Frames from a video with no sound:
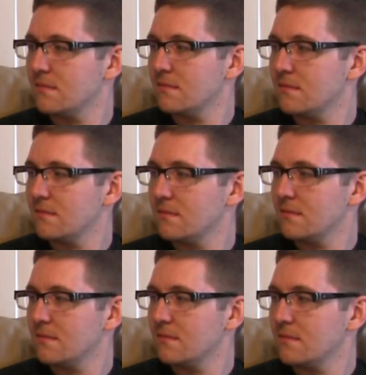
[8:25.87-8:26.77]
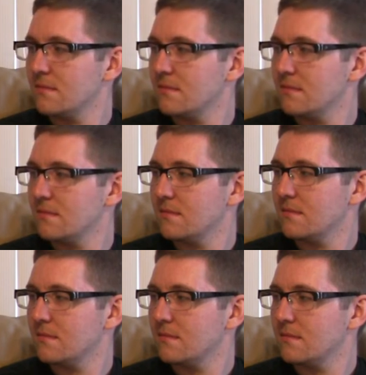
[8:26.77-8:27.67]

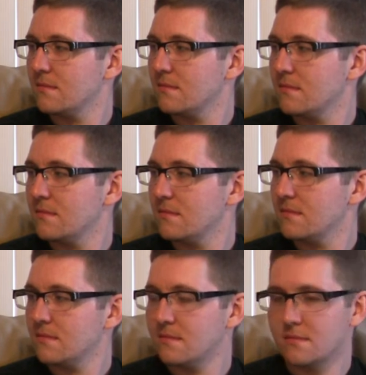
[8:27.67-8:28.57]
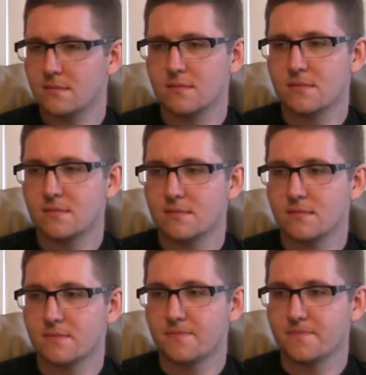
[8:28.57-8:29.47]

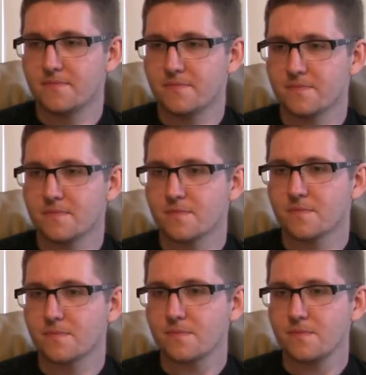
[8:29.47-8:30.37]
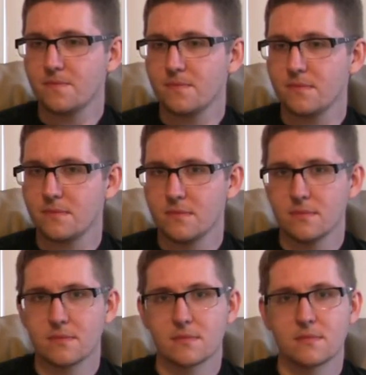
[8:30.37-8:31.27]
(not speaking)